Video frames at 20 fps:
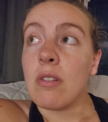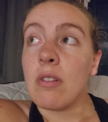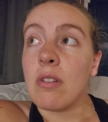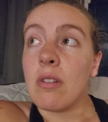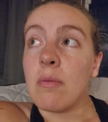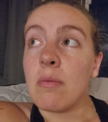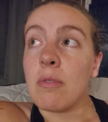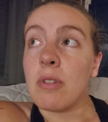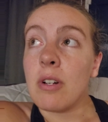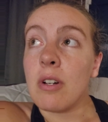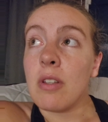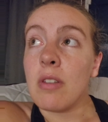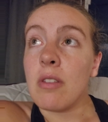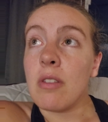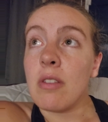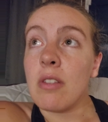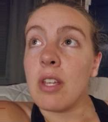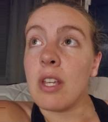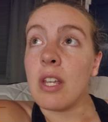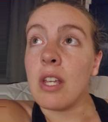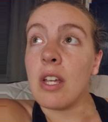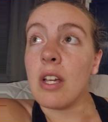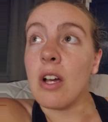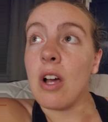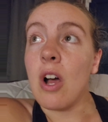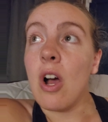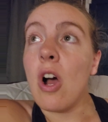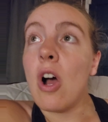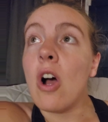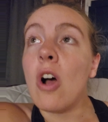I'm trying to think.
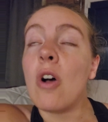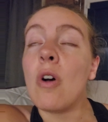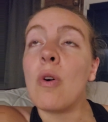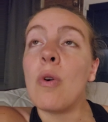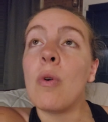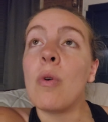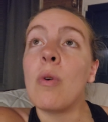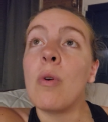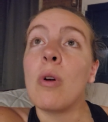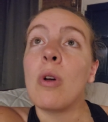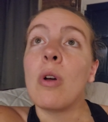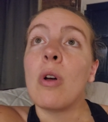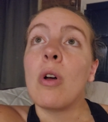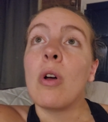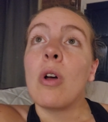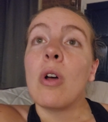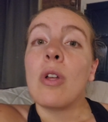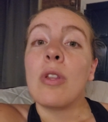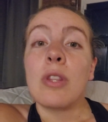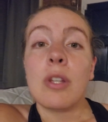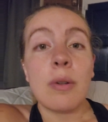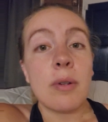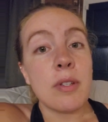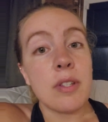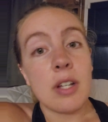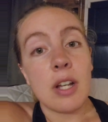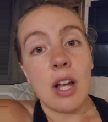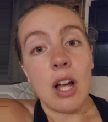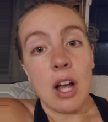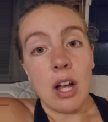Oh, there
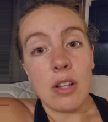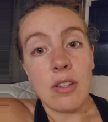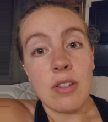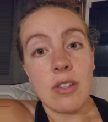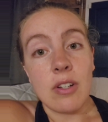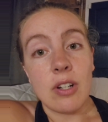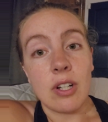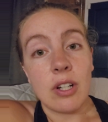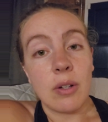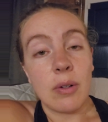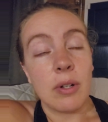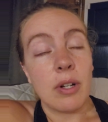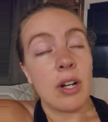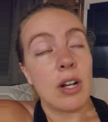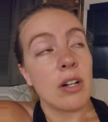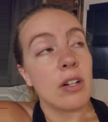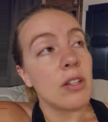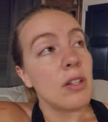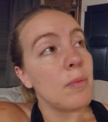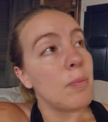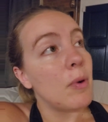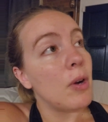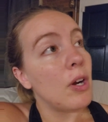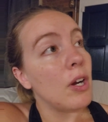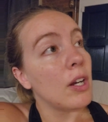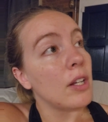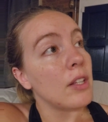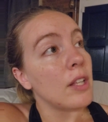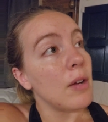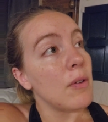was a concert going on in the
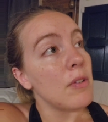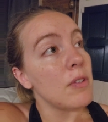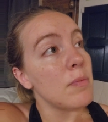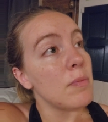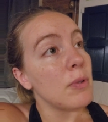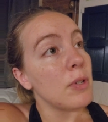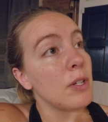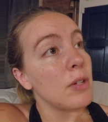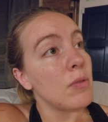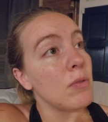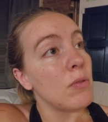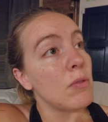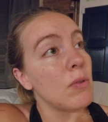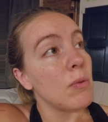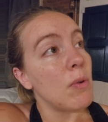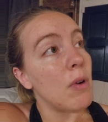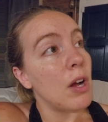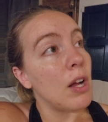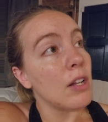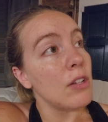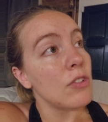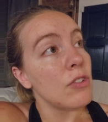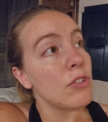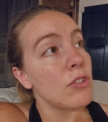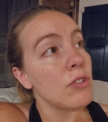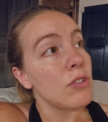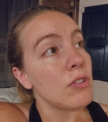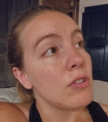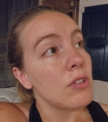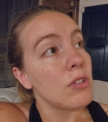park. That was pretty cool to watch.